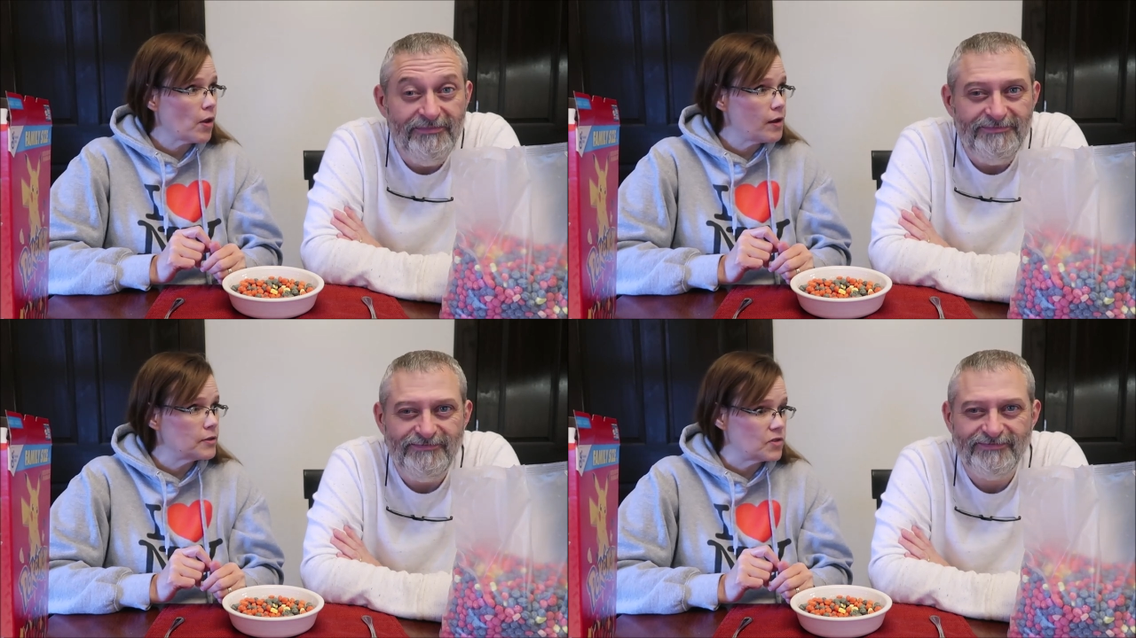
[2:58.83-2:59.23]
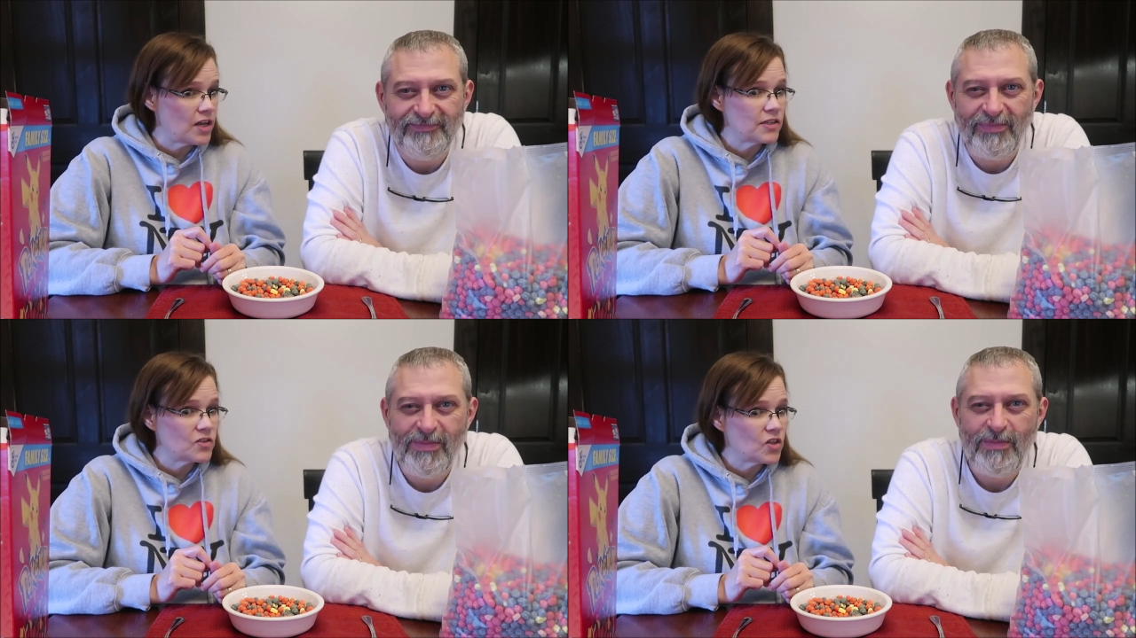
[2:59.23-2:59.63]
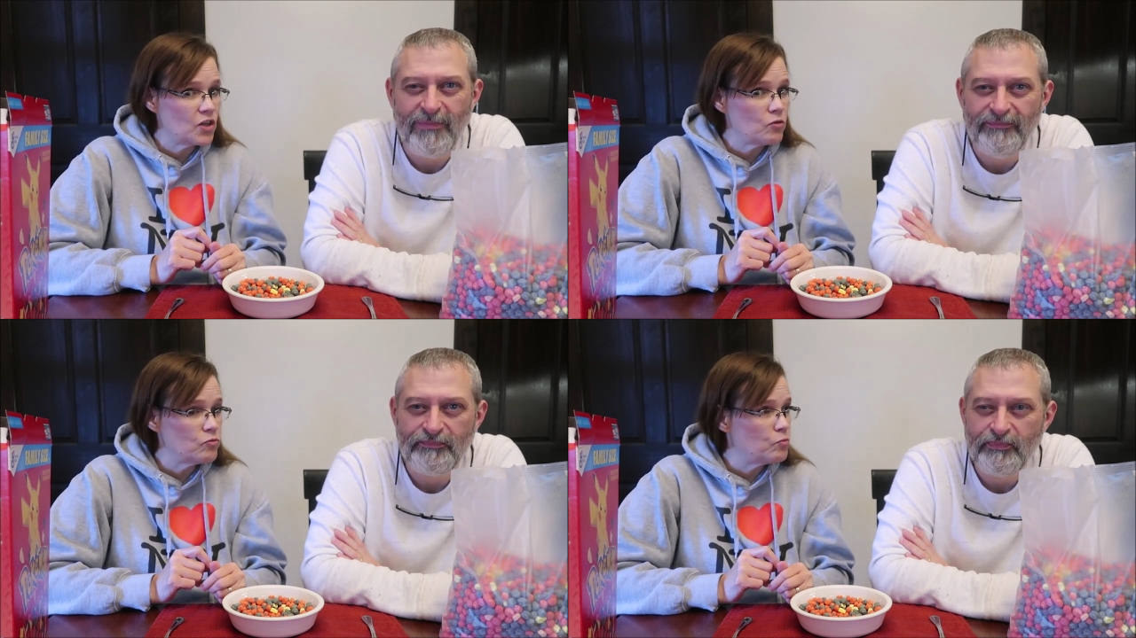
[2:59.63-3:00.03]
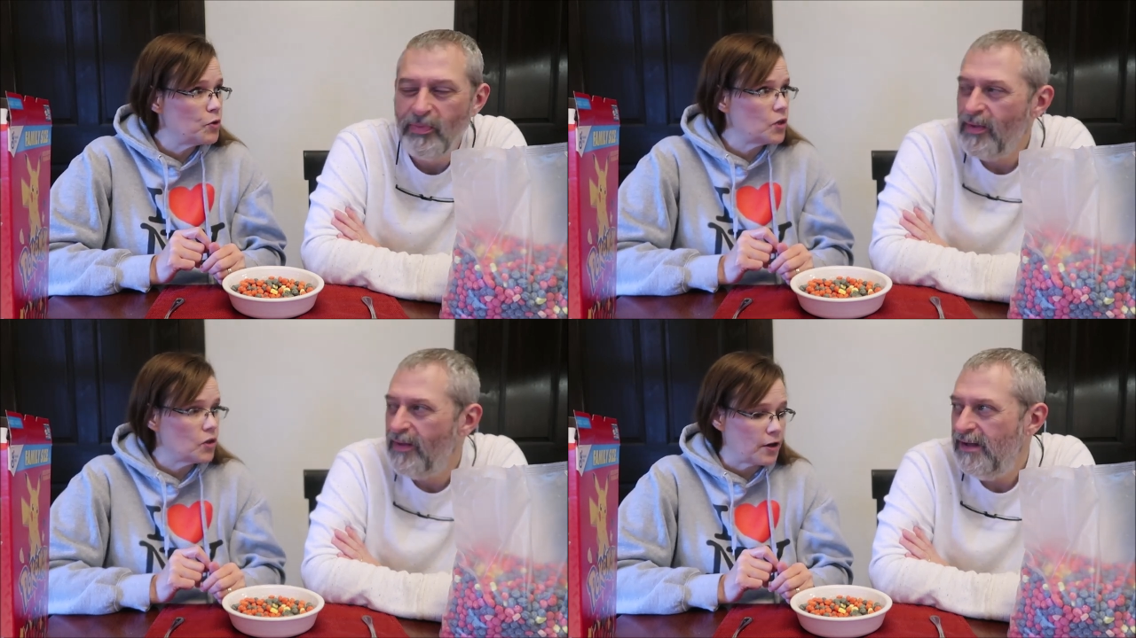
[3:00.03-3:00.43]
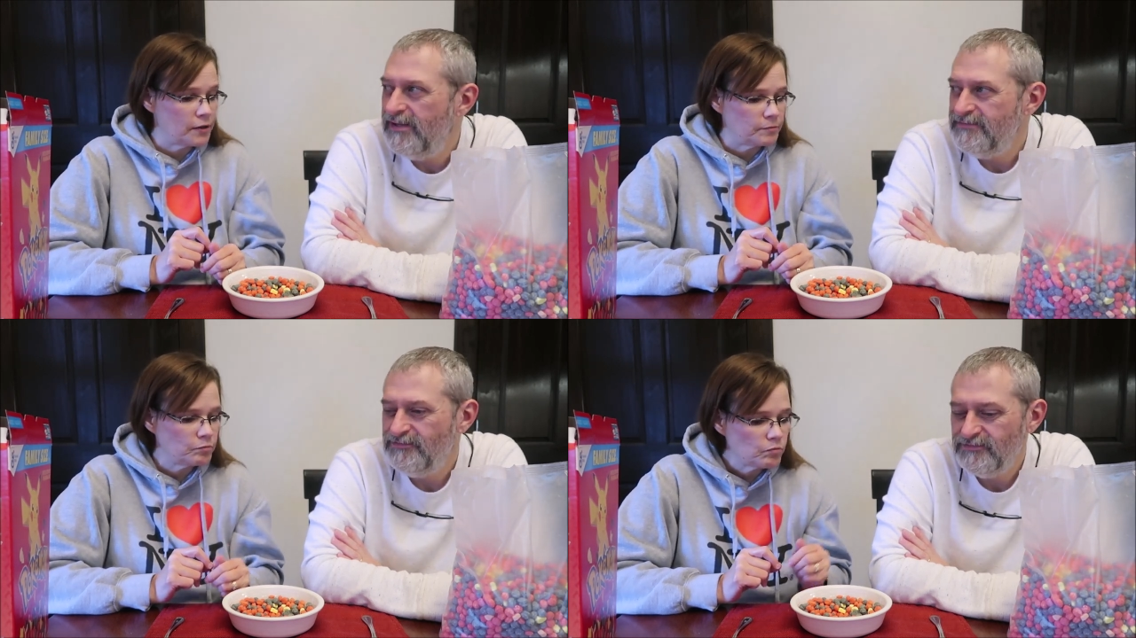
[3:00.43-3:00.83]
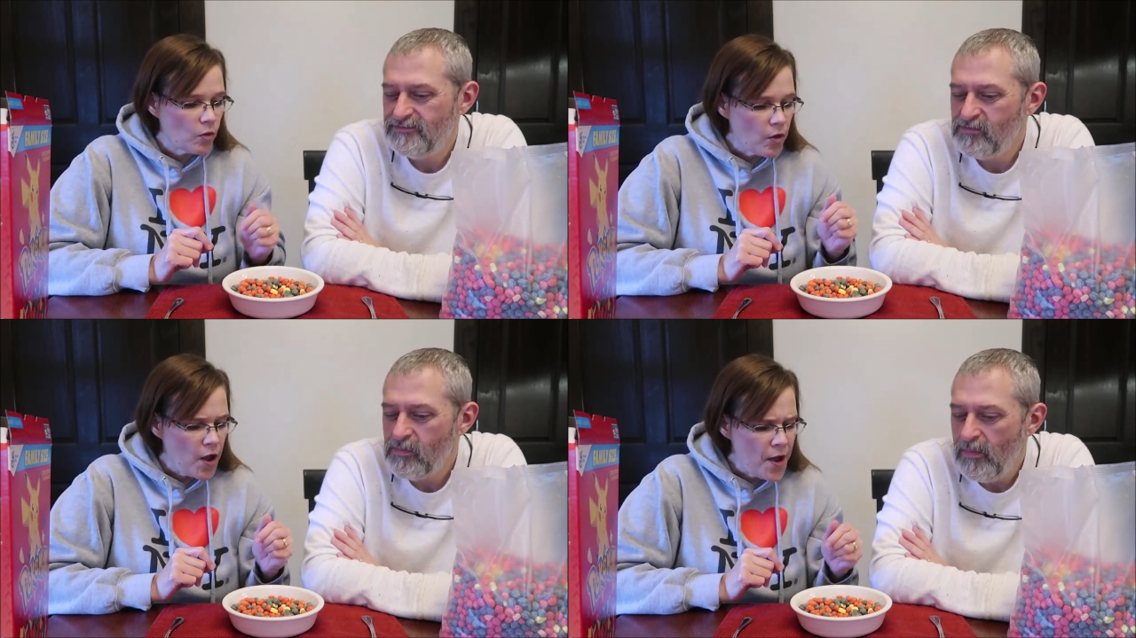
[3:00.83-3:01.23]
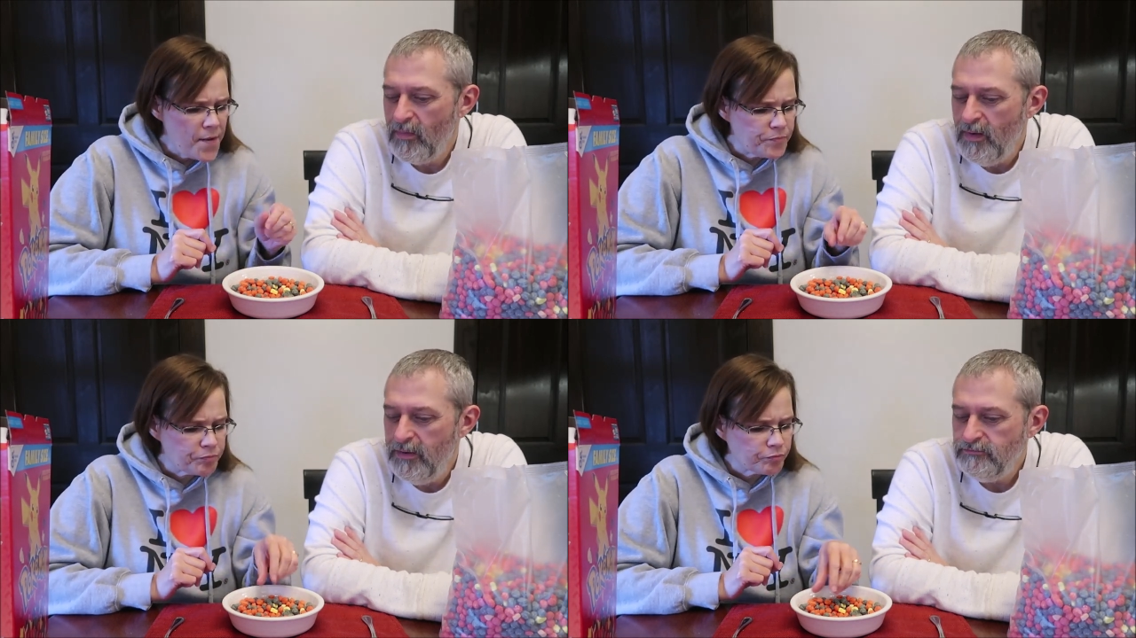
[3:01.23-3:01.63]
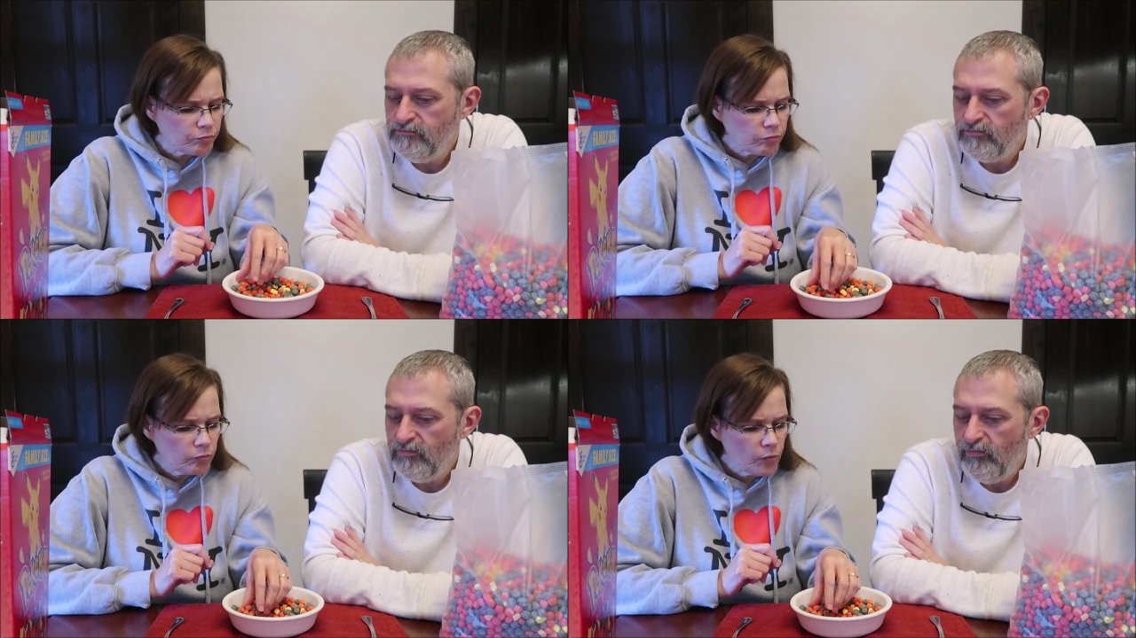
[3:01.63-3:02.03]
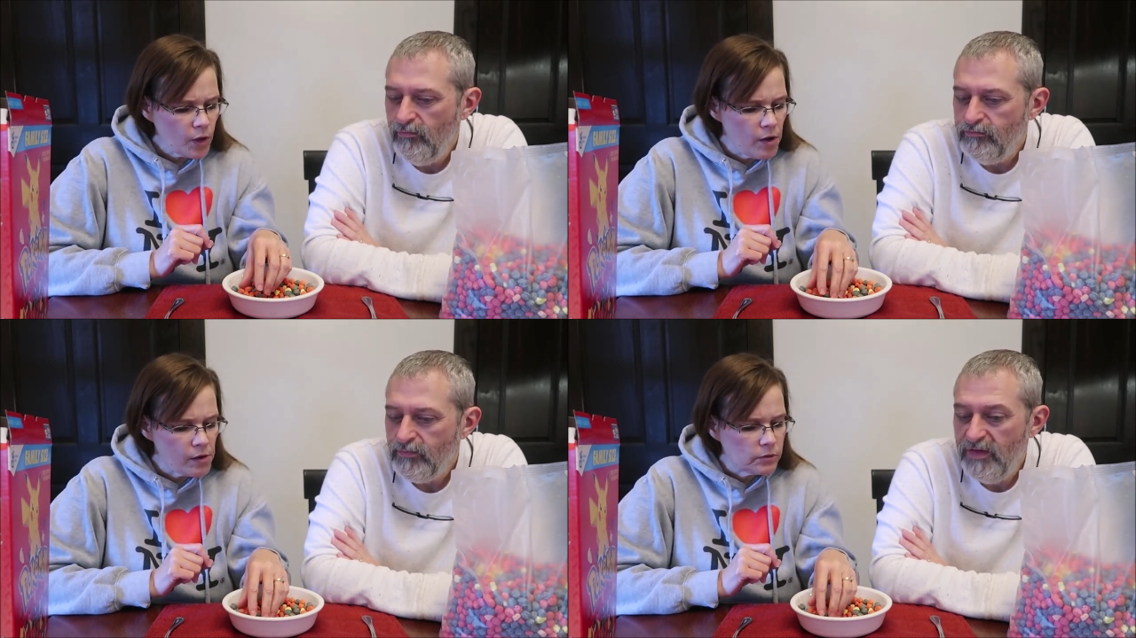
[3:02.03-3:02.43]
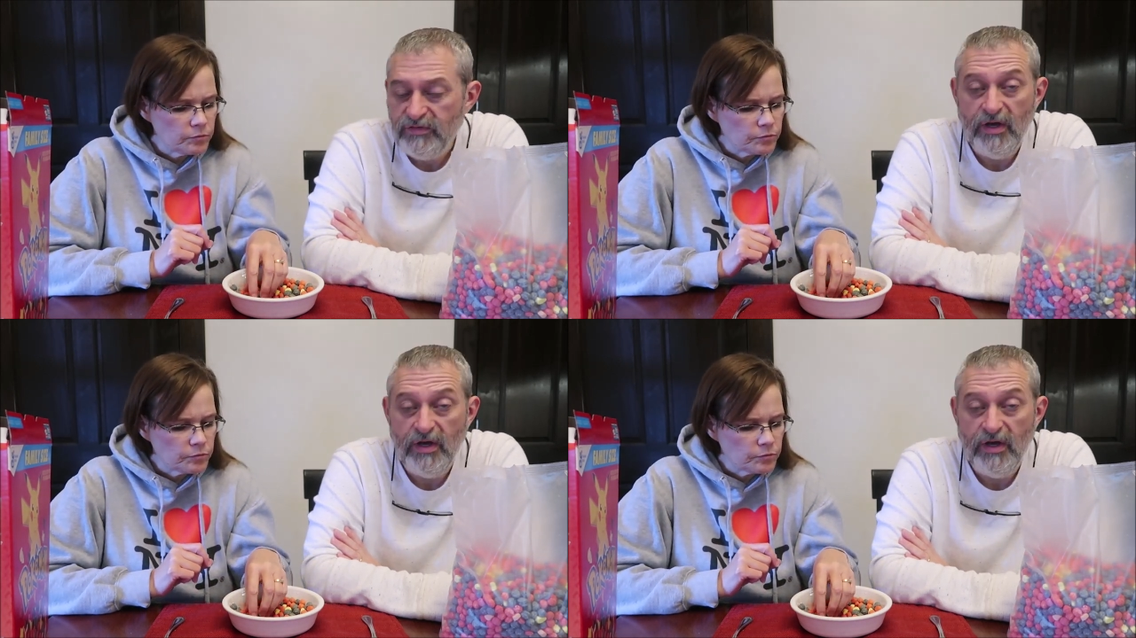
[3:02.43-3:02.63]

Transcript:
Speaker 1: Because I didn't see you put it there. Um, It's